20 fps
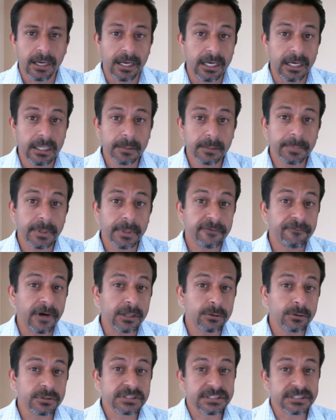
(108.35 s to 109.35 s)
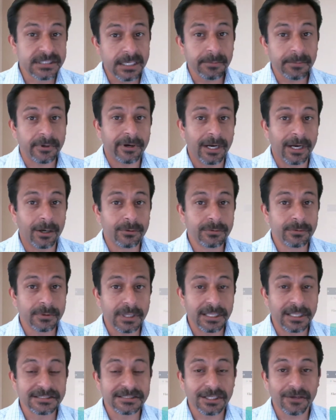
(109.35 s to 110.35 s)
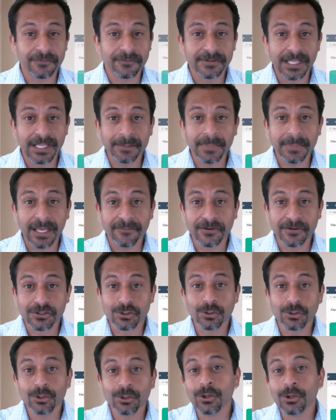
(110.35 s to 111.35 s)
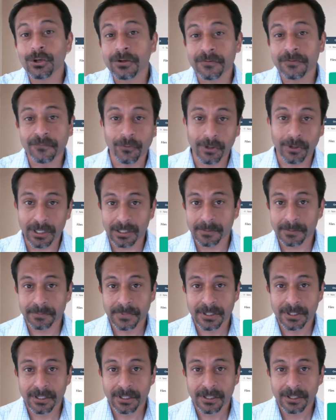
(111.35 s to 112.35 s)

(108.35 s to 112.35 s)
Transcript: help follows them around instead of them having to look for help.